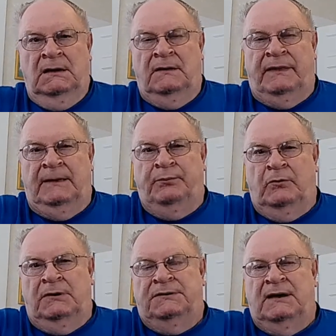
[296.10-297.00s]
at that
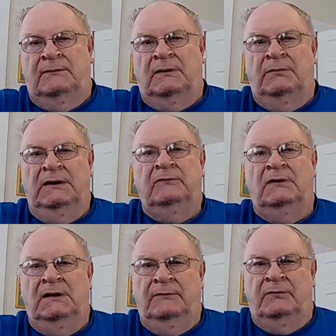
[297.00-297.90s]
point in time, I believe we
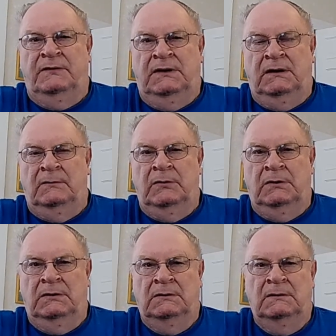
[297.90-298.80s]
lived with him,
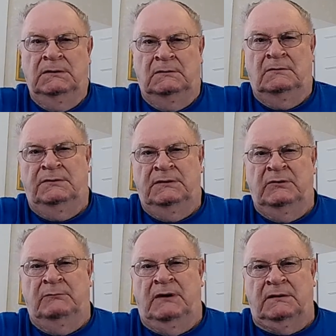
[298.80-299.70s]
with him
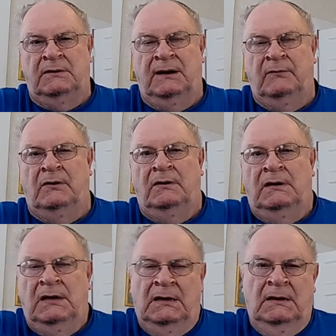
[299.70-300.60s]
and my grandma.
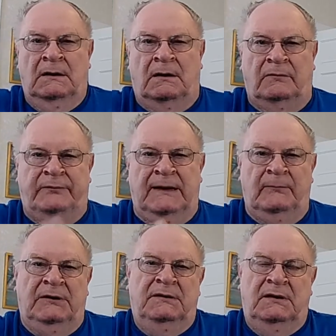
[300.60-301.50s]
Our
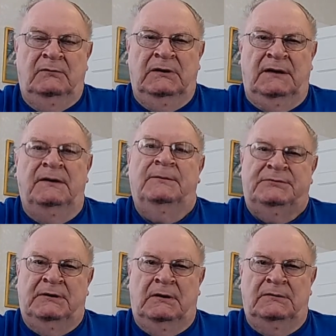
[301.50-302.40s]
family did. We had the
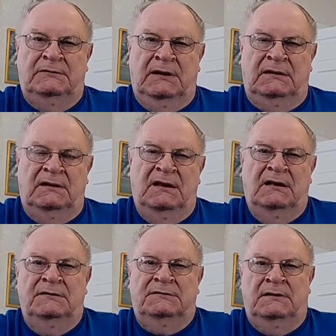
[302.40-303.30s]
upstairs and they had the
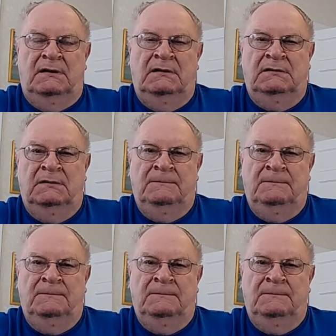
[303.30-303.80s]
downstairs.